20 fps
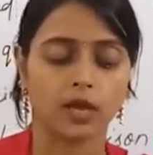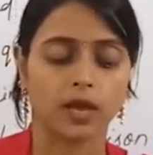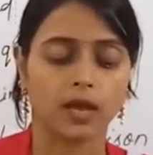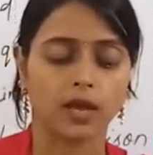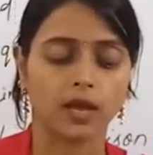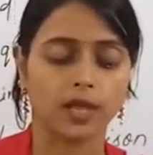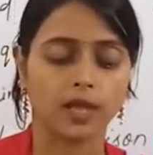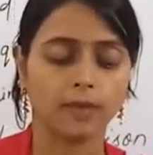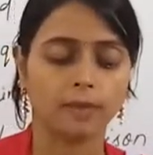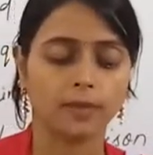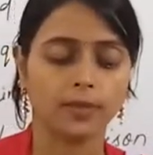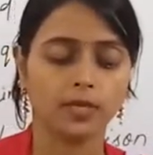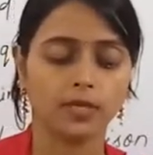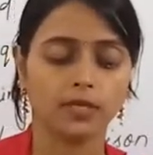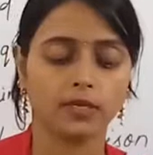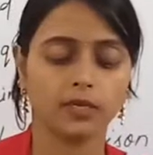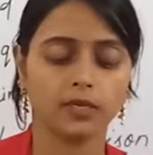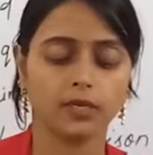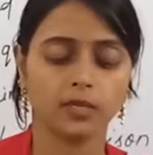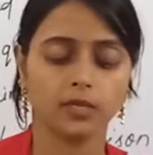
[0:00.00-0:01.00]
I have been
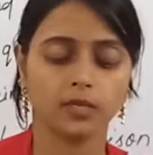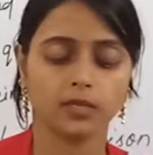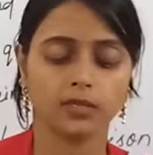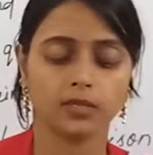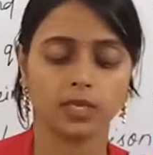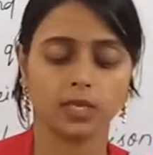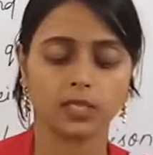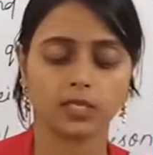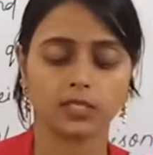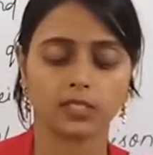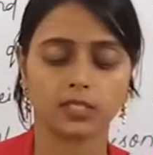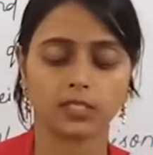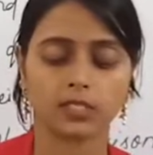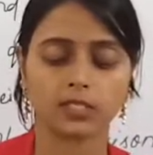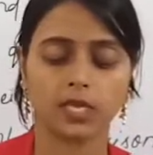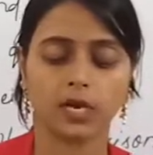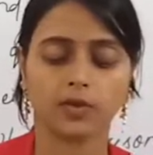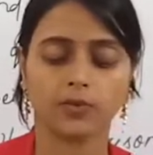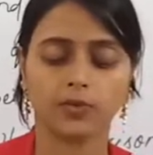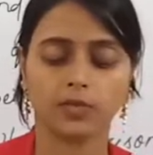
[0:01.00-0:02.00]
hearing things
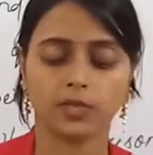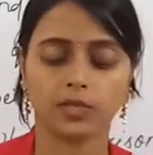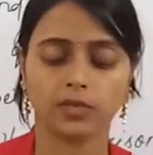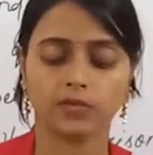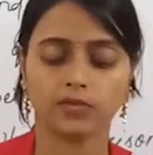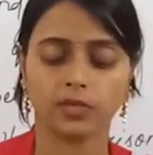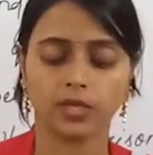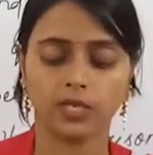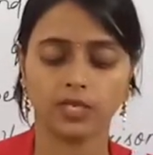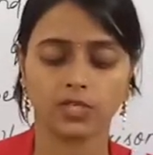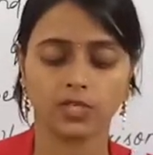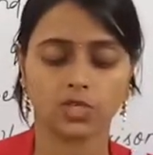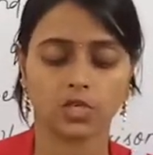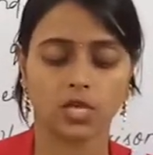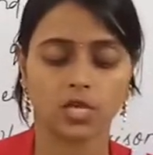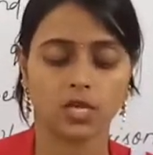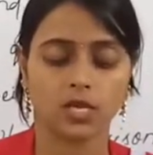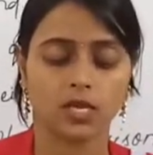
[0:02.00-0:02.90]
down in the village,